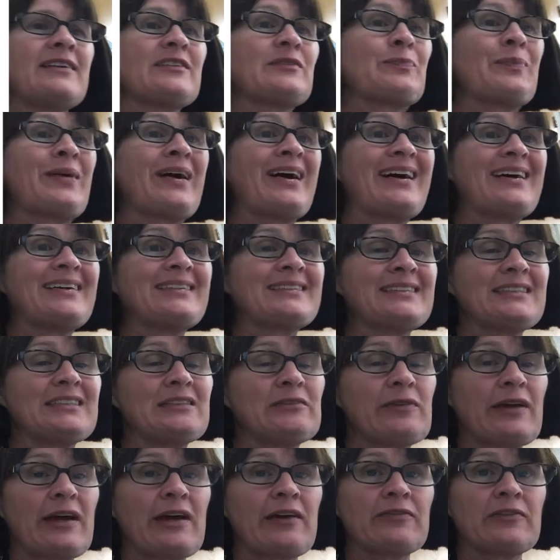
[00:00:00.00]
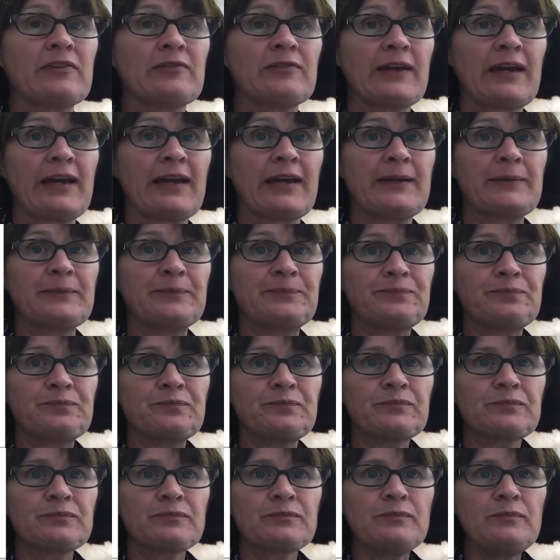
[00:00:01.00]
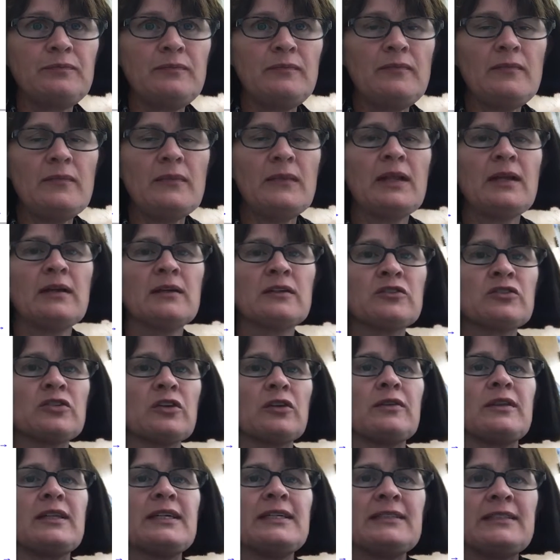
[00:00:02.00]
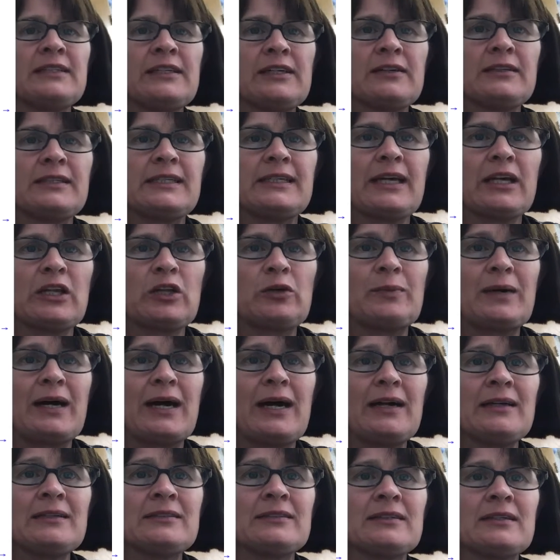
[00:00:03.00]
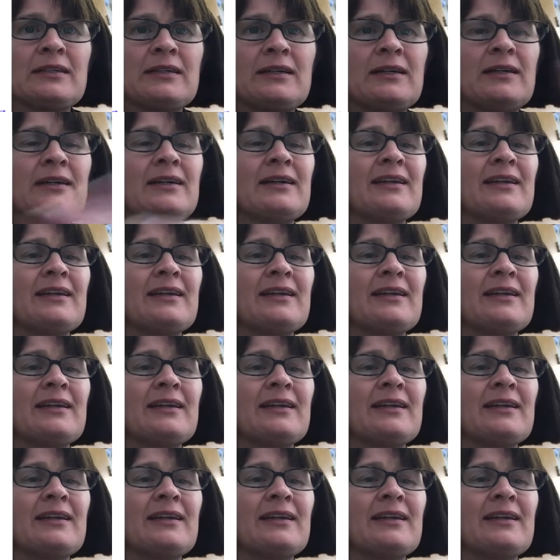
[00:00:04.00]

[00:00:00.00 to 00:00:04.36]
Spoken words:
as positive f of a. So this here in the yellow box,